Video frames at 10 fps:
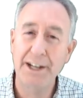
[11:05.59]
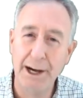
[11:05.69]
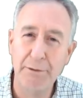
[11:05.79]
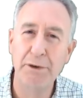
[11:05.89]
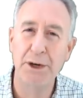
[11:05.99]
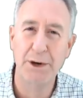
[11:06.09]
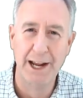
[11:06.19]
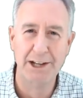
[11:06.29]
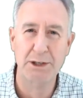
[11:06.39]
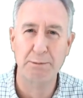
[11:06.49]
Now for
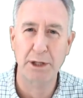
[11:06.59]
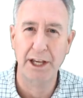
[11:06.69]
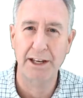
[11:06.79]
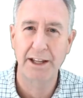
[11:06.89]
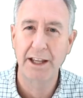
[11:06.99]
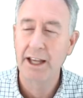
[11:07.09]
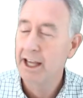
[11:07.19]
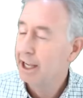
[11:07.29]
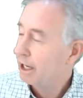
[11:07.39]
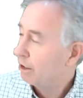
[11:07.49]
your action plan.
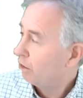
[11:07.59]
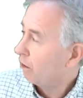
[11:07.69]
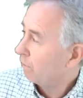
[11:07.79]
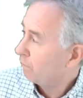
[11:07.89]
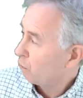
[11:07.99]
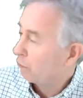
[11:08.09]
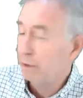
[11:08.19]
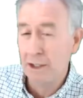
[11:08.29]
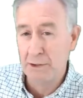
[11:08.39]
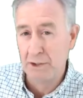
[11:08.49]
Here are
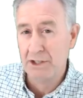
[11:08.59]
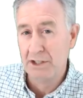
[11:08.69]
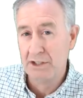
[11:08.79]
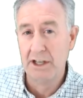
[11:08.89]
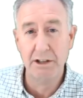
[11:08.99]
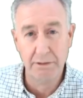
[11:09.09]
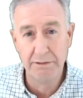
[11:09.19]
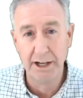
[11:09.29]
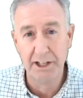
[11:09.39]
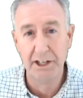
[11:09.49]
four resources that
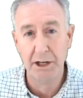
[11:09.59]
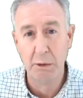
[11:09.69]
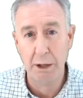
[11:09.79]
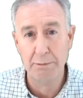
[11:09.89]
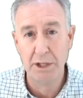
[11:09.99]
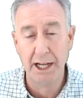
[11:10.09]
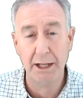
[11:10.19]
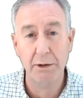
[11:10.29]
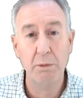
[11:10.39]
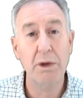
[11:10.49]
you'll find on our
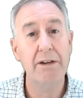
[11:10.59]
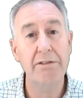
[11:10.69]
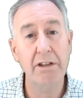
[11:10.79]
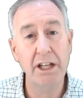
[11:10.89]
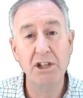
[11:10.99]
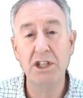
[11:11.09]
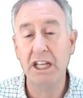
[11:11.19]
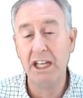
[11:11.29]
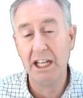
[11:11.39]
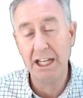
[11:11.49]
website. We have links
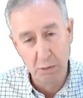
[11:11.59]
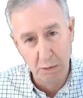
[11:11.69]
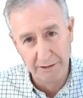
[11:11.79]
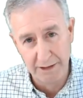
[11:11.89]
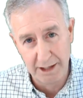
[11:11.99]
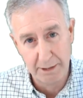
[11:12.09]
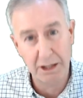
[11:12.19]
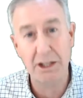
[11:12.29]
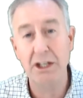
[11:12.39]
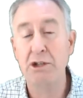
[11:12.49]
to each one of
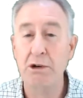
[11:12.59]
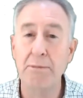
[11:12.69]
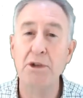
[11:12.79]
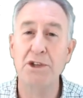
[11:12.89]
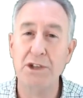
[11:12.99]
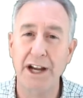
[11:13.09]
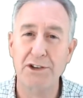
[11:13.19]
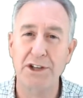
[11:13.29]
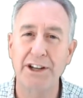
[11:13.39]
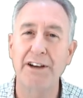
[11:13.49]
them in the description
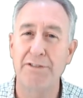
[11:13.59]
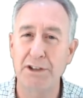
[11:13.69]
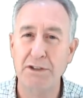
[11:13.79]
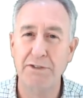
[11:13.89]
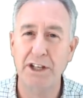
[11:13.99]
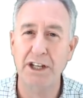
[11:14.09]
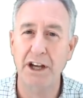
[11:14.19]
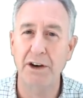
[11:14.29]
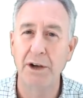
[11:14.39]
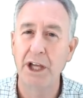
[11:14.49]
section of this
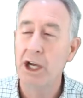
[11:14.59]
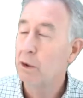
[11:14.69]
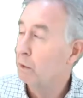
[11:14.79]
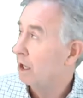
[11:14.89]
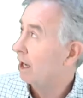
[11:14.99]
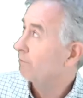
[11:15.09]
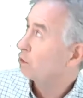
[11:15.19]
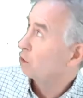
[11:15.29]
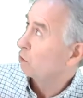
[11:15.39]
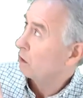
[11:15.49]
video. We
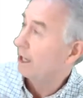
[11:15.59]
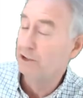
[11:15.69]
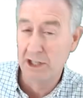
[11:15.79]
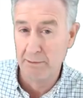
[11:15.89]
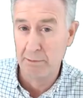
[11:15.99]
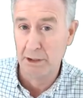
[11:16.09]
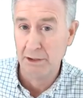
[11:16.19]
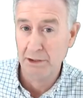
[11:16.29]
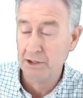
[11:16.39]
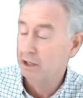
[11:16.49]
have two concept
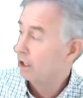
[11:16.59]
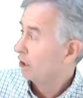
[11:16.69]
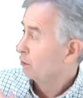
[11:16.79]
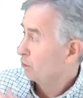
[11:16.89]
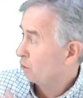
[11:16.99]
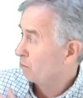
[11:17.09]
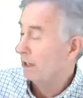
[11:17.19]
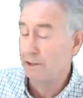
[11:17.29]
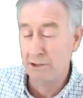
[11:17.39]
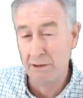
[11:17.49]
builders, two
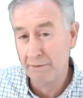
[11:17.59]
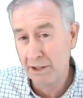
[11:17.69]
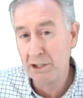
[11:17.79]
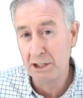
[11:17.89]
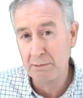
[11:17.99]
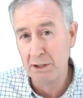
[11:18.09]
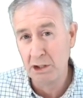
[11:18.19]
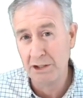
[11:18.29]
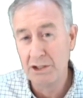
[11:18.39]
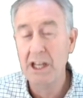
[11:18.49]
minds on physics
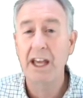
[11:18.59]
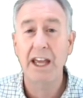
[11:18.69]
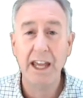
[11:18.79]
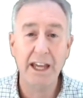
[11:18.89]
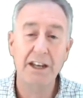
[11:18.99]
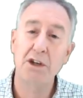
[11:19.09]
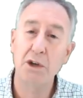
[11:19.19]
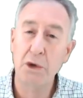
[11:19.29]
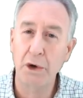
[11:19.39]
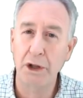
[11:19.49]
missions, and a
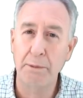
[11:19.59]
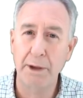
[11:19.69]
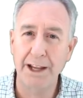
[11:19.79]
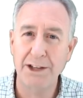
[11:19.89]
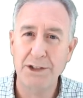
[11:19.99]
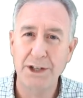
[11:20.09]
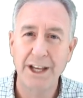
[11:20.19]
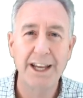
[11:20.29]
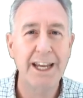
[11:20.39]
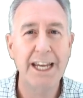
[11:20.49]
tutorial
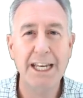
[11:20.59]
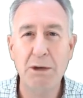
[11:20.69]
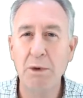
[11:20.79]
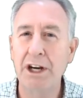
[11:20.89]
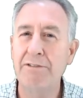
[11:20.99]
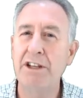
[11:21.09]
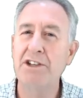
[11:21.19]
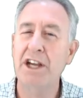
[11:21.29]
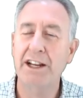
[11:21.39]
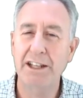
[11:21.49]
page. Any one of
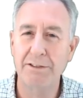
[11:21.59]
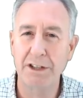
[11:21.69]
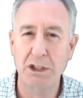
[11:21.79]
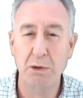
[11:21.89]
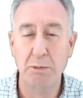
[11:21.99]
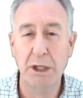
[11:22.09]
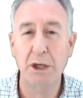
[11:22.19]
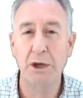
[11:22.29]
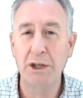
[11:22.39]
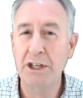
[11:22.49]
these activities would
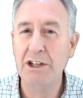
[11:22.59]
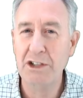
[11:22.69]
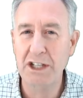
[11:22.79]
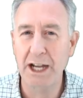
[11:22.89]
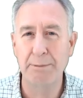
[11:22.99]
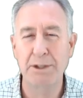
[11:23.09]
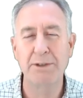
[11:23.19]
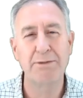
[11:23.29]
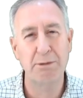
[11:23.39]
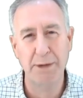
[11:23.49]
be good next
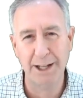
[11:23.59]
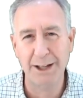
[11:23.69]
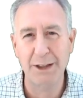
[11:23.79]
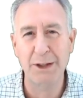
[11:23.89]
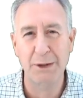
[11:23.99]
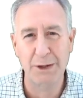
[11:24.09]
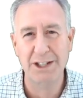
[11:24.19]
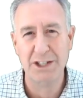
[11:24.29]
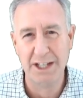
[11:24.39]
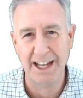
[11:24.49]
steps for making the
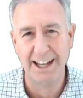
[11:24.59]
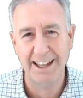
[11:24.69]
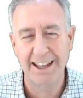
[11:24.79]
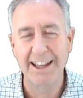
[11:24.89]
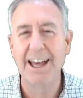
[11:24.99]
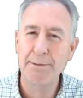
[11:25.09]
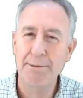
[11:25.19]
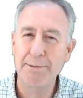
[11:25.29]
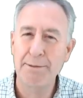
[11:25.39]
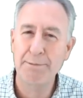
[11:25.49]
learning stick.
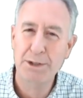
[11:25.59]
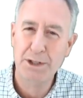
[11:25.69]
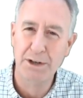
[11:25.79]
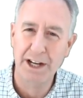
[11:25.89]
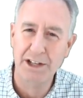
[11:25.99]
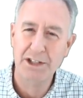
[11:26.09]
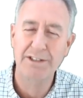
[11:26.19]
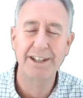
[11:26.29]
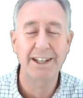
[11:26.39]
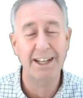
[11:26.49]
I'm Mr.
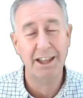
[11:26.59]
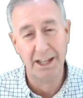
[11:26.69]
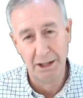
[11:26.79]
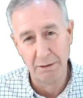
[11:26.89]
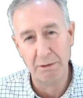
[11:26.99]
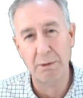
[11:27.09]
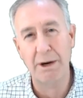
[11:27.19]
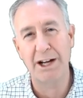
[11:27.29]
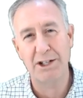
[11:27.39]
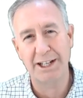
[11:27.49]
H, and I thank you for
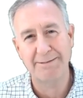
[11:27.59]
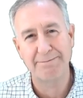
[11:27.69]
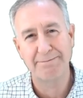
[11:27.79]
watching.